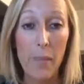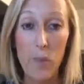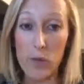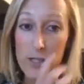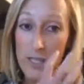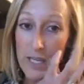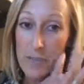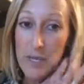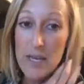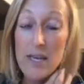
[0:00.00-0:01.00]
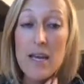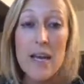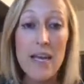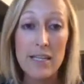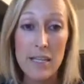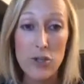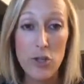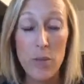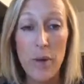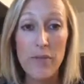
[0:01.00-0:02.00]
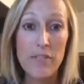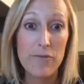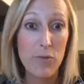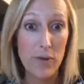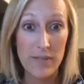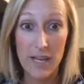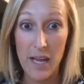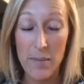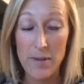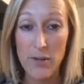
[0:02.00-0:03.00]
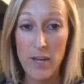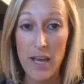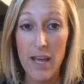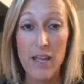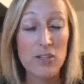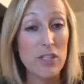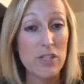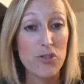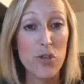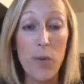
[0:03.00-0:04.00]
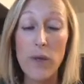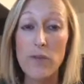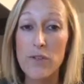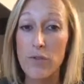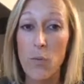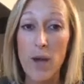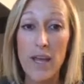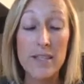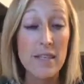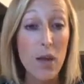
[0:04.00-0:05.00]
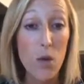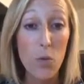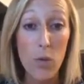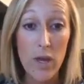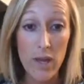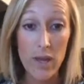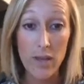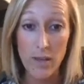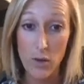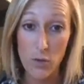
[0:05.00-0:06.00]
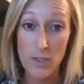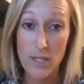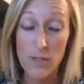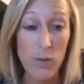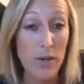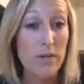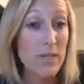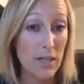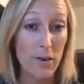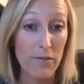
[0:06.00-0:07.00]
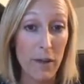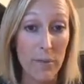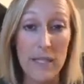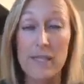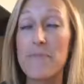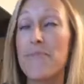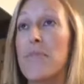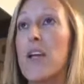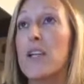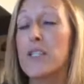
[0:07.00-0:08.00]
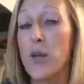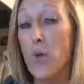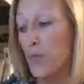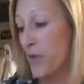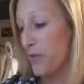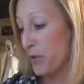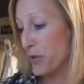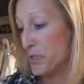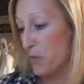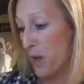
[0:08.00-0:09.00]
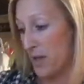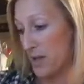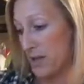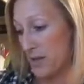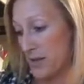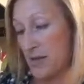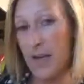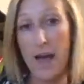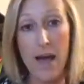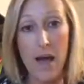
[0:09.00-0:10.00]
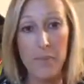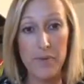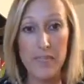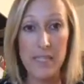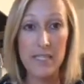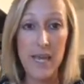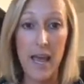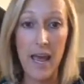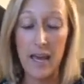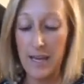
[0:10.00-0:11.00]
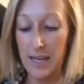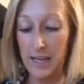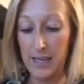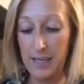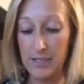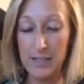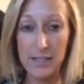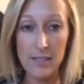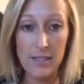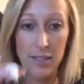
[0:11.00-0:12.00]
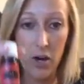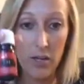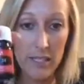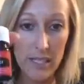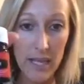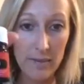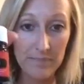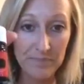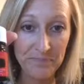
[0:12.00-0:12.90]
we're just going to be teaching you about the different oils that come in your kit and just showing you different ways we use these oils in our families. So the first one up today is RC.